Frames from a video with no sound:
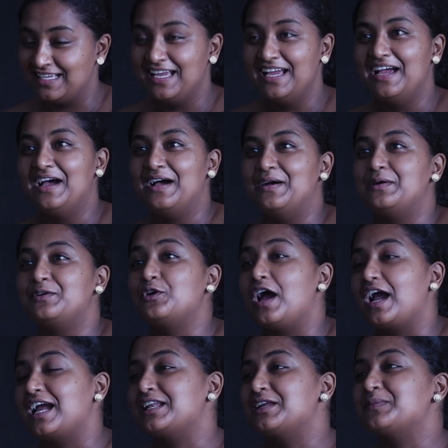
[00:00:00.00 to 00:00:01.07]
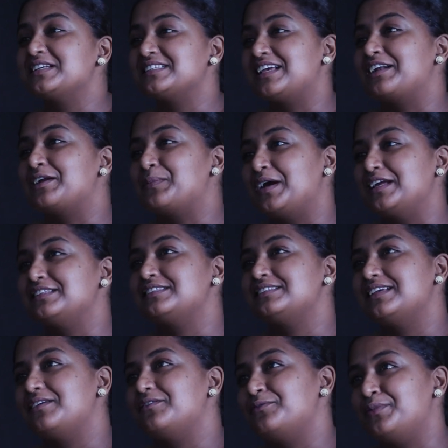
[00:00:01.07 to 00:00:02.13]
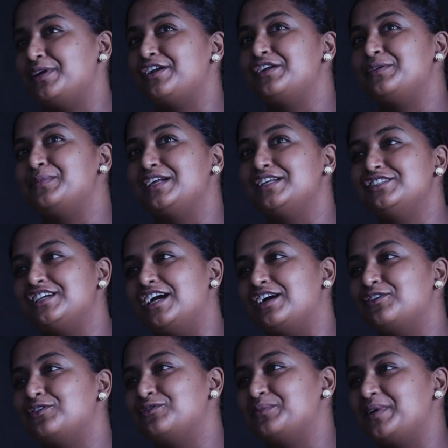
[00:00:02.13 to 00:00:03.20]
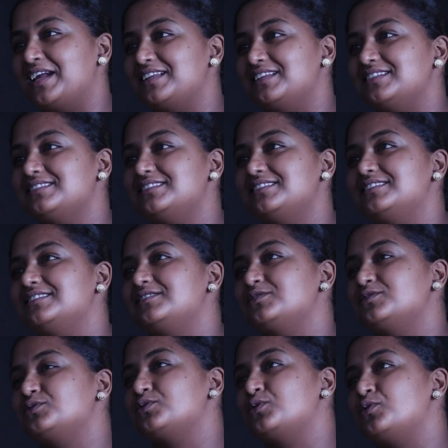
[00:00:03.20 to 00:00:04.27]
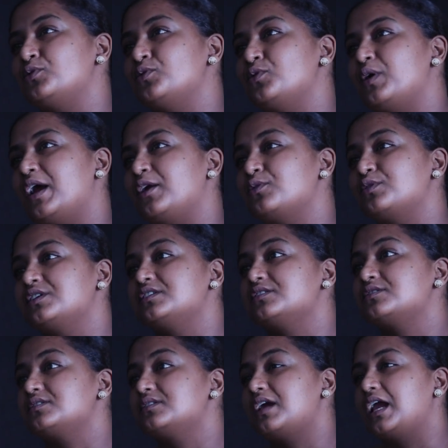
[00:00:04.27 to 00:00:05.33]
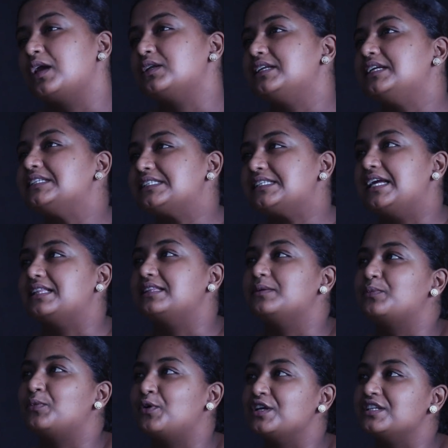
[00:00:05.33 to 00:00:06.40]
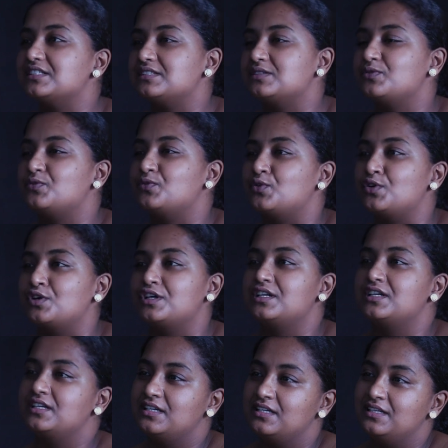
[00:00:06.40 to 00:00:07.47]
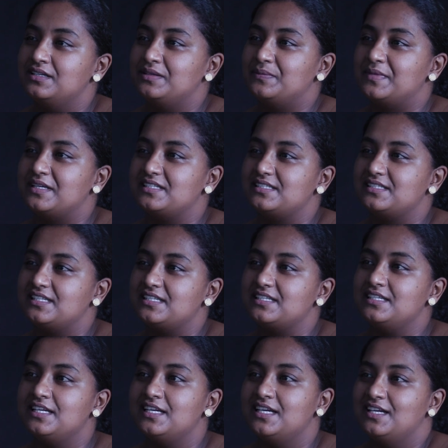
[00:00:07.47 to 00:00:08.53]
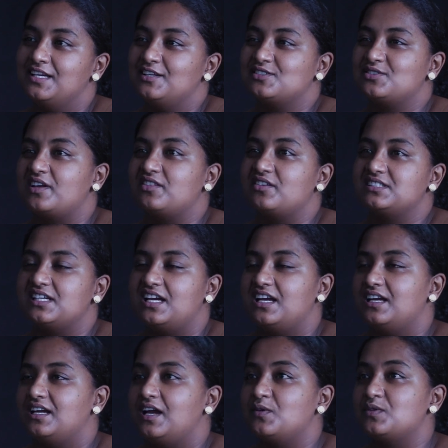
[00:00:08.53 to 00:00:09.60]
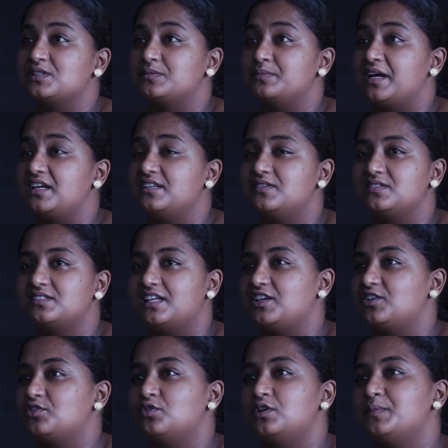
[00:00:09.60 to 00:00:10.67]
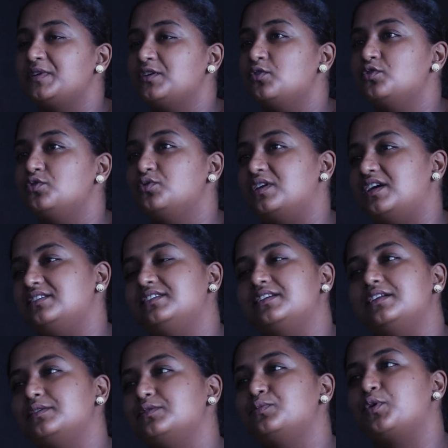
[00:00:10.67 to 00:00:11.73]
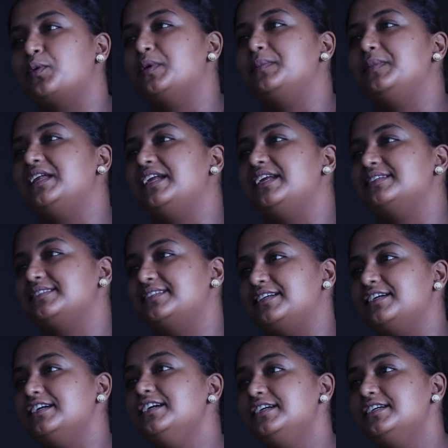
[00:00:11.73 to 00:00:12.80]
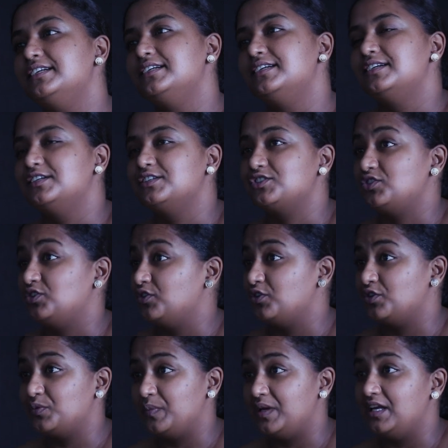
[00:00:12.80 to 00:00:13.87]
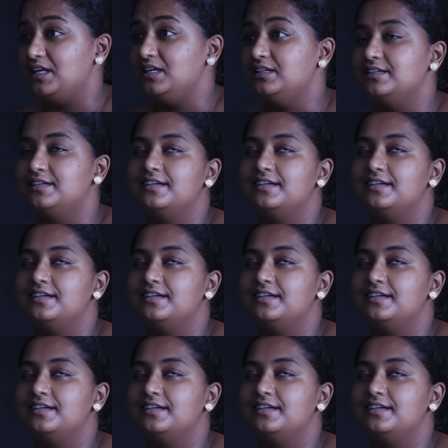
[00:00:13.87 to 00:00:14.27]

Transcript: Yeah. No, academics are a very big chunk of my identity. So I didn't get the points for medicine. So I thought, I was mad. I was like, you know, let me go do nursing. It's probably easier. Mm. Shock on me.